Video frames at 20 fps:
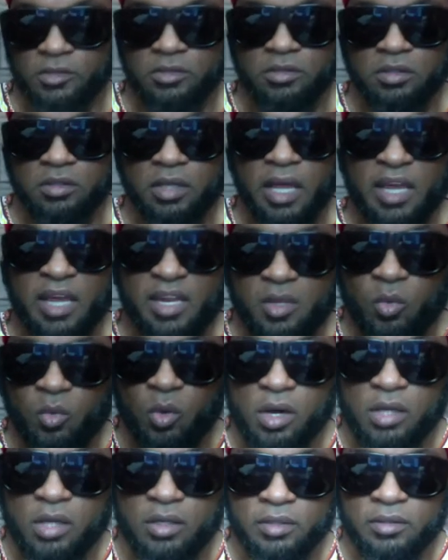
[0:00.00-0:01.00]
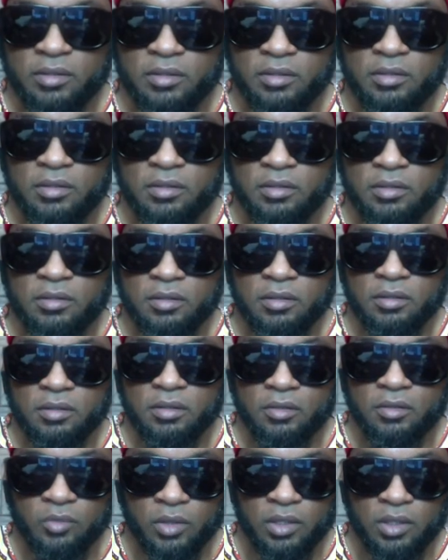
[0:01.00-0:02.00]
91,
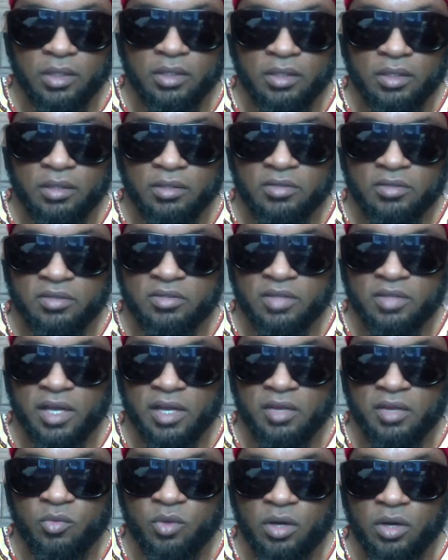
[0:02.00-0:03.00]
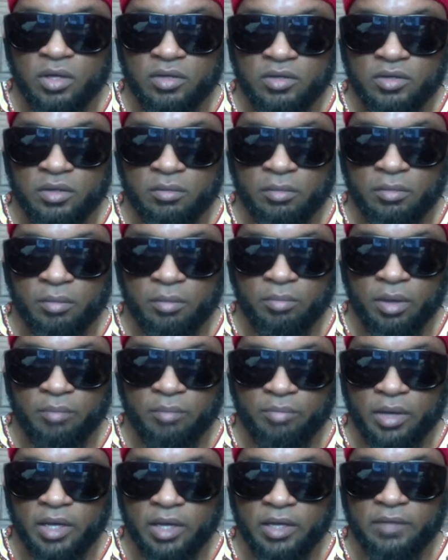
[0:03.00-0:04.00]
really, since 91. but, but,
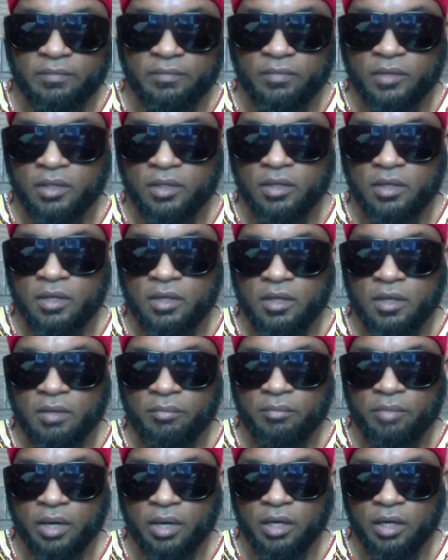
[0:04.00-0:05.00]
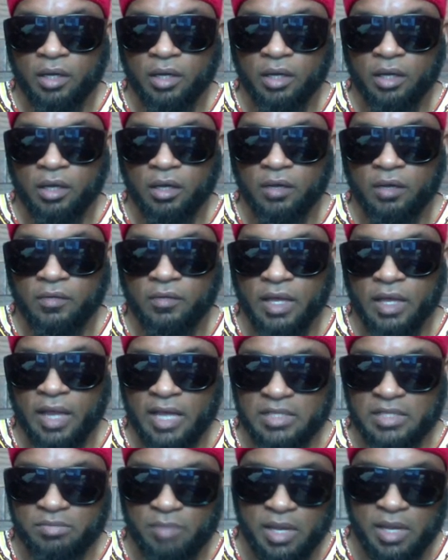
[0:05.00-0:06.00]
but but uh, that,
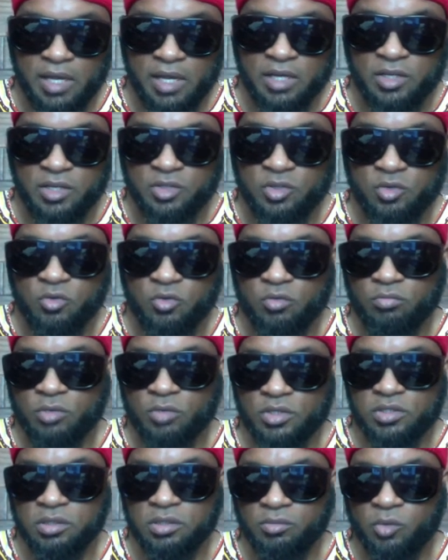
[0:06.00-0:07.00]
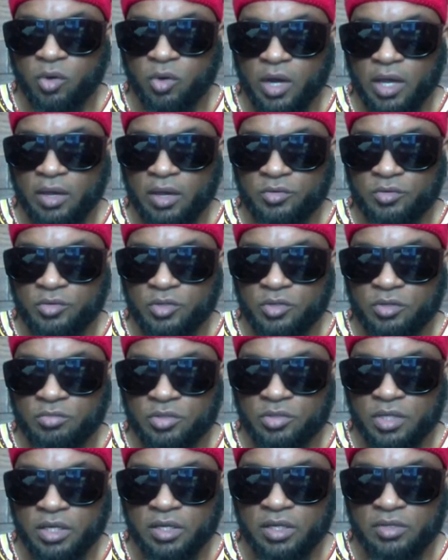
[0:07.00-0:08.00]
that's mainly to Muslim crowds, you know what I'm
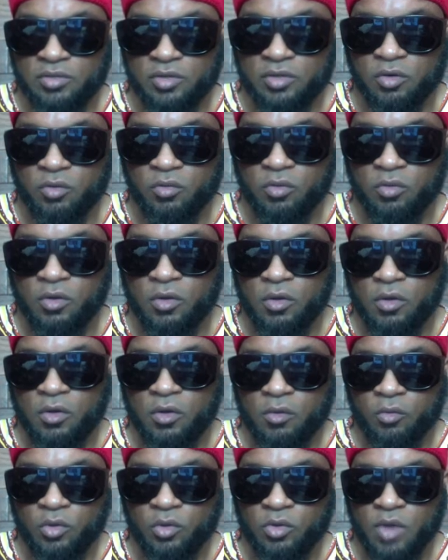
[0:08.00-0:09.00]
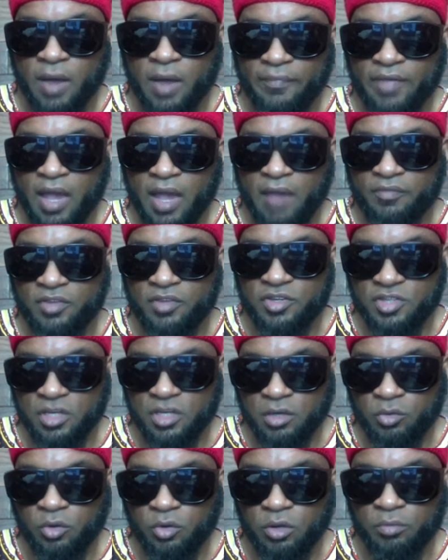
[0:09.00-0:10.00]
saying? So when you have to have the
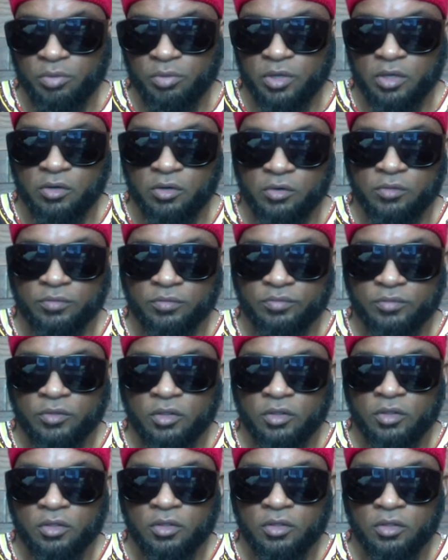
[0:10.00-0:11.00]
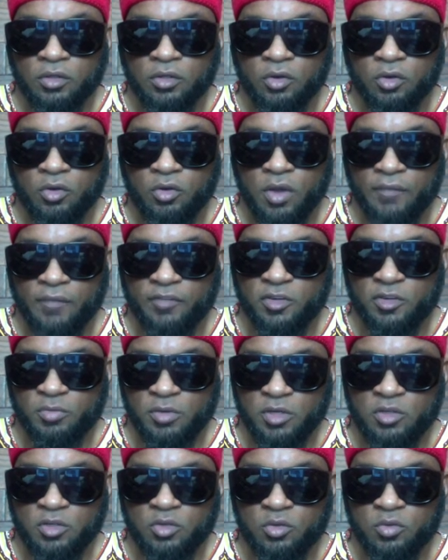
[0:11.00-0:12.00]
general appeal, you know, you have to
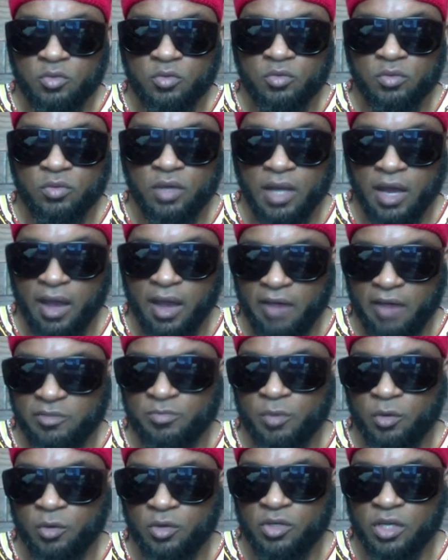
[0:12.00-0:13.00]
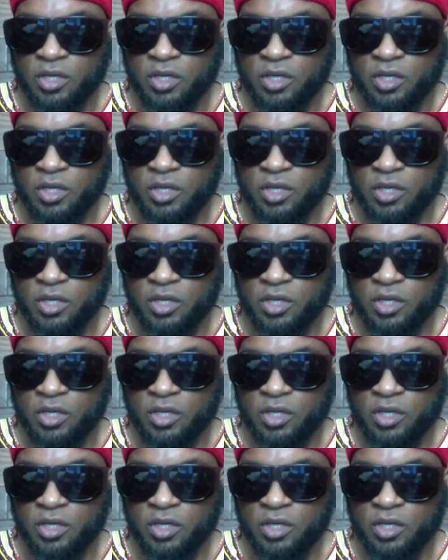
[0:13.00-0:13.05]
speak to, and I, have spoken at